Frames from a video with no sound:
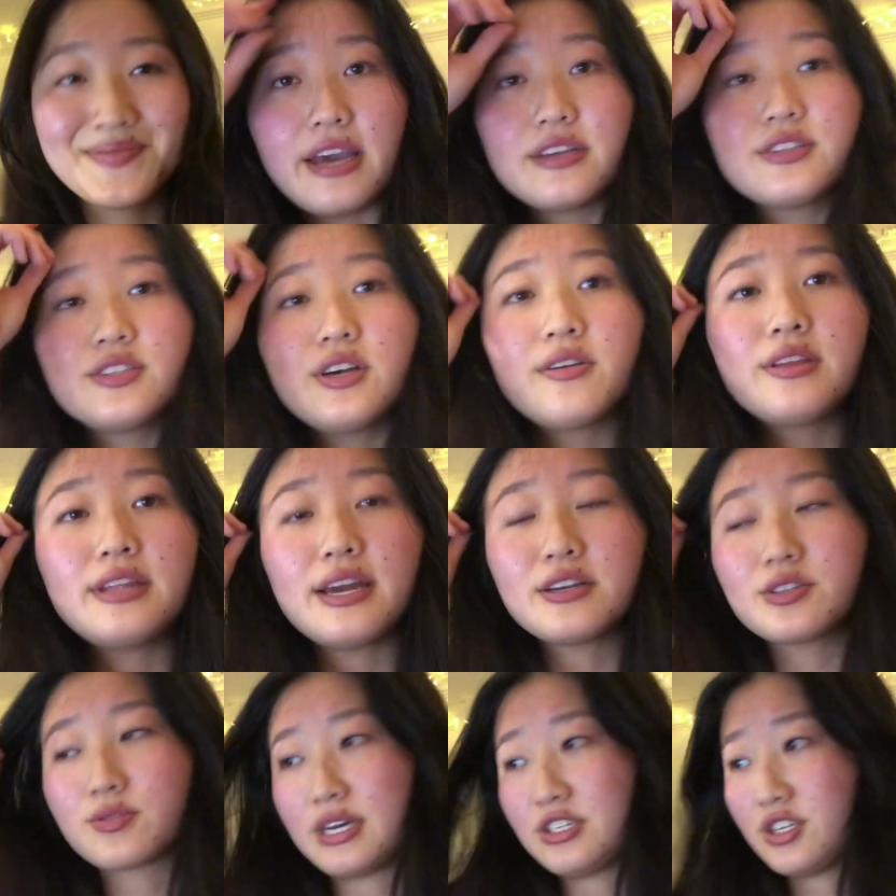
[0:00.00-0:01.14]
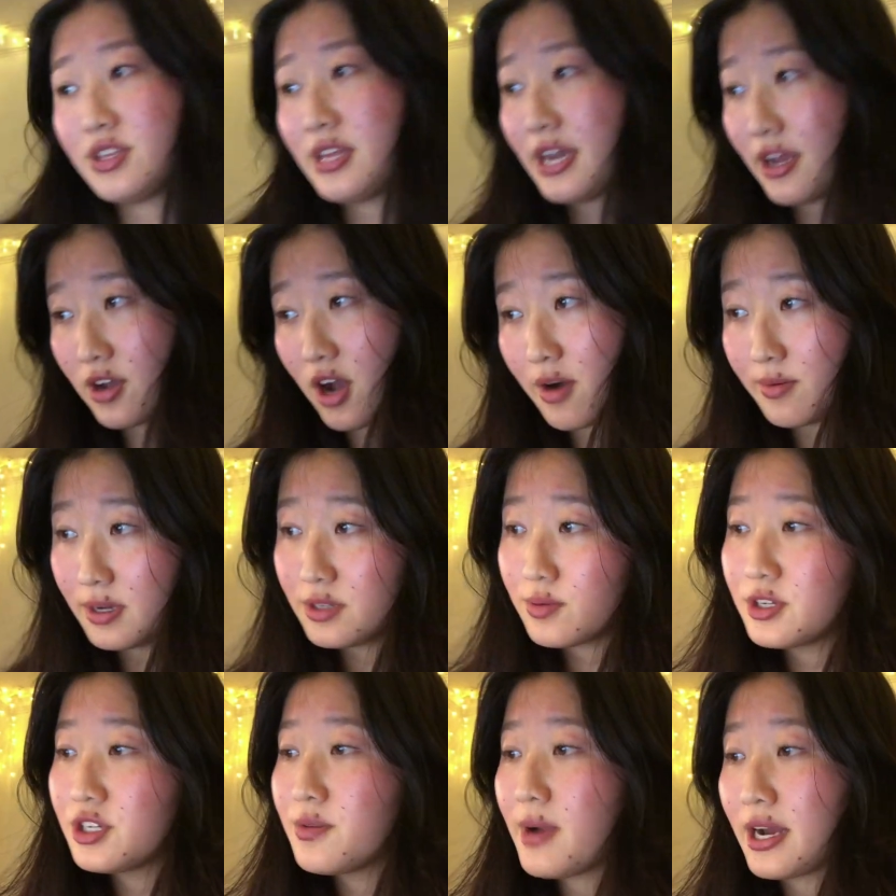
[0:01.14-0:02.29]
So the next question that I got was,
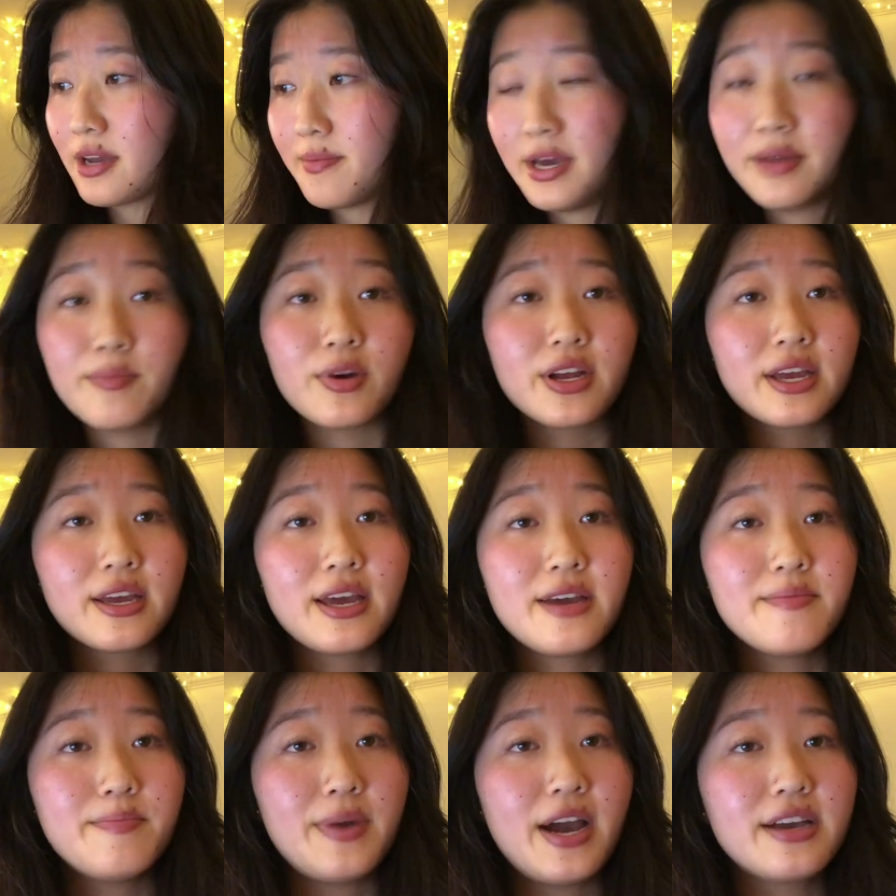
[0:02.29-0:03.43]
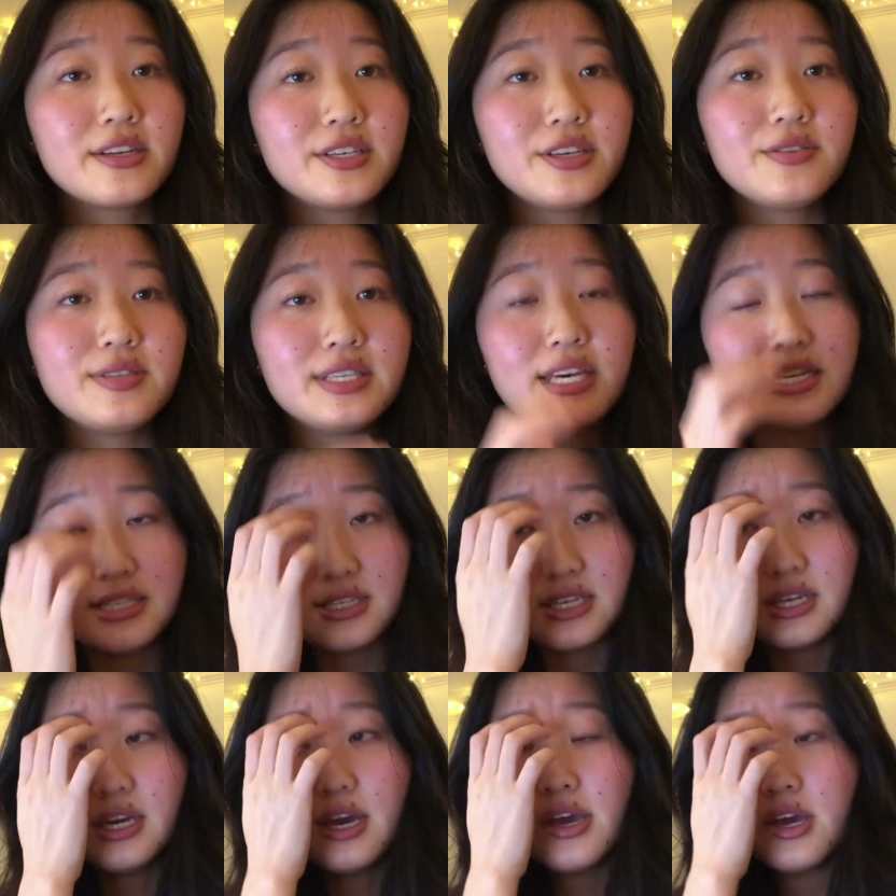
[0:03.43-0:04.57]
would you recommend bringing a bike to UCSD?